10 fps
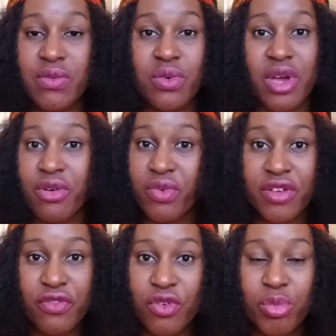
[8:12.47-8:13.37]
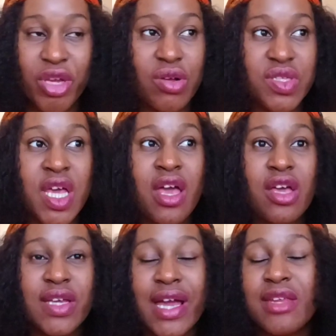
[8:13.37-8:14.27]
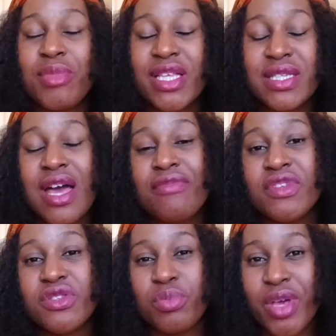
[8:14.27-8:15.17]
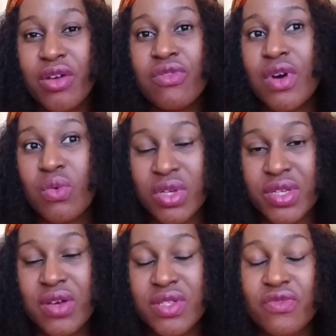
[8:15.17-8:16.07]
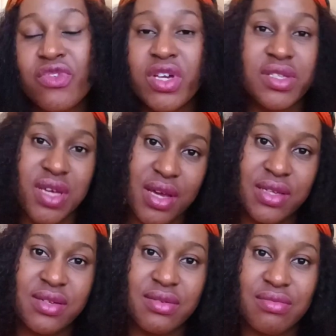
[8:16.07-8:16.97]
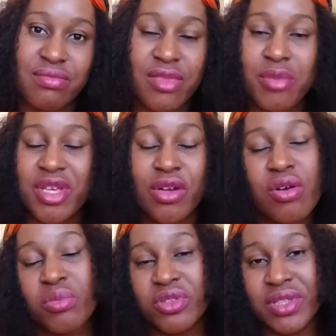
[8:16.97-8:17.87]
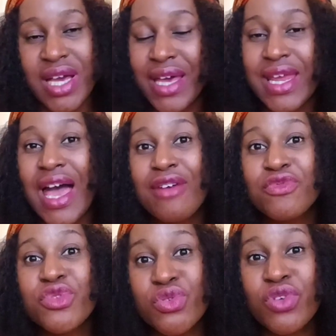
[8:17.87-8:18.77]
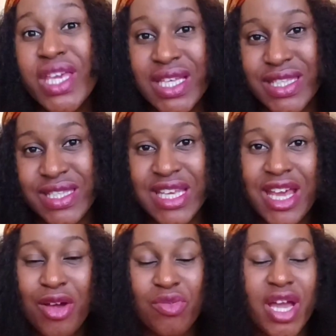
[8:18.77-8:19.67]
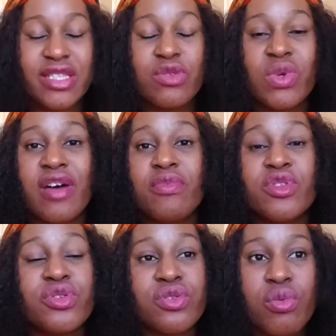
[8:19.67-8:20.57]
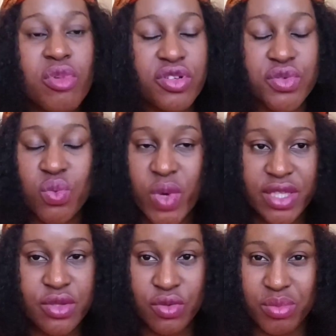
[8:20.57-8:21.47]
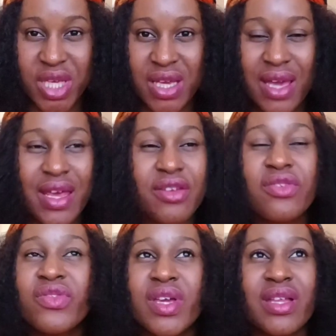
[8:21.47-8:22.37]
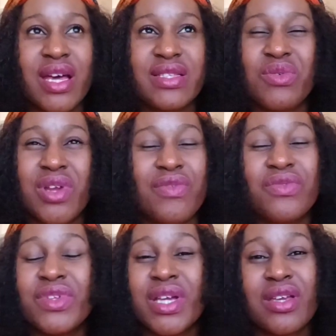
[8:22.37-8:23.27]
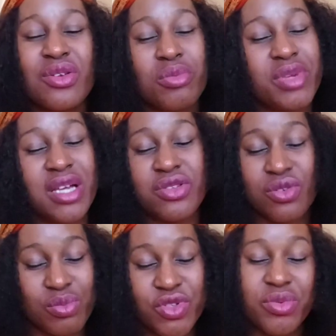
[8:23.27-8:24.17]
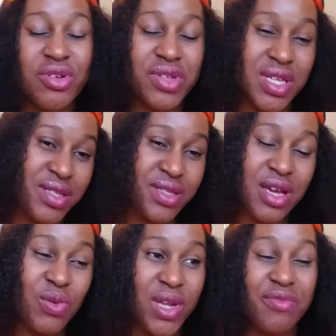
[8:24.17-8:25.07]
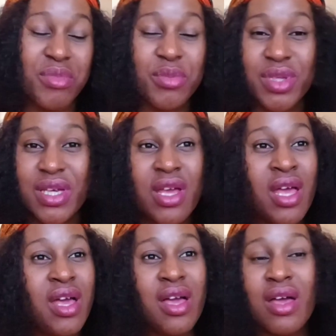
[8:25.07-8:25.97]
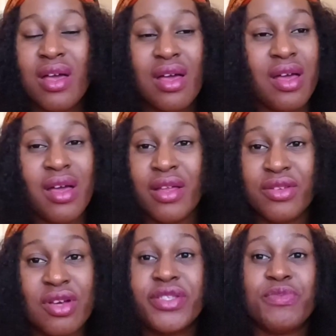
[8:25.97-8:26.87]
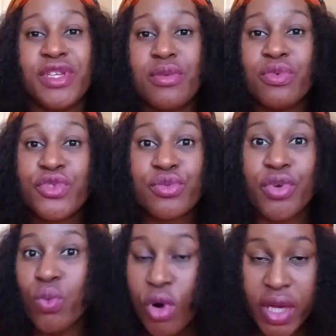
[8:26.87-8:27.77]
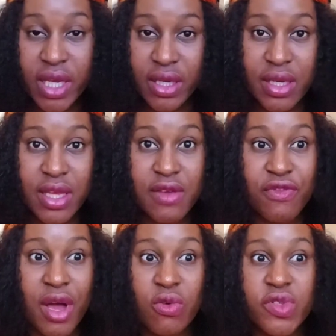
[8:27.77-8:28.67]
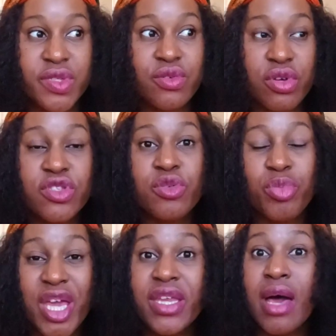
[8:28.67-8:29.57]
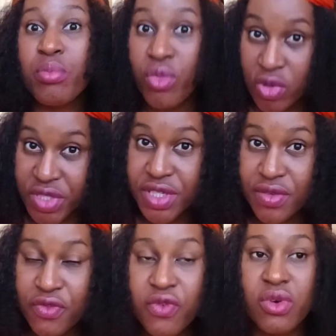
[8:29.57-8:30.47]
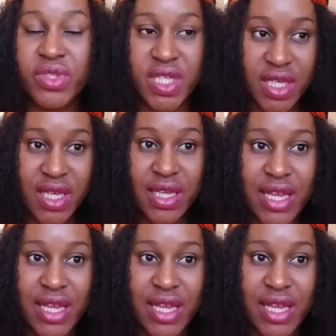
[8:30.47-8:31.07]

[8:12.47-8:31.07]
We were grateful because you can imagine having to pay over 1,000 for a child. I mean, come on. And I have 2 kids, right? It would have been so much weight on me. And I don't think that I would have even taken up that job, to be honest. I would have maybe not being able to be working if I was going to pay that much for daycare.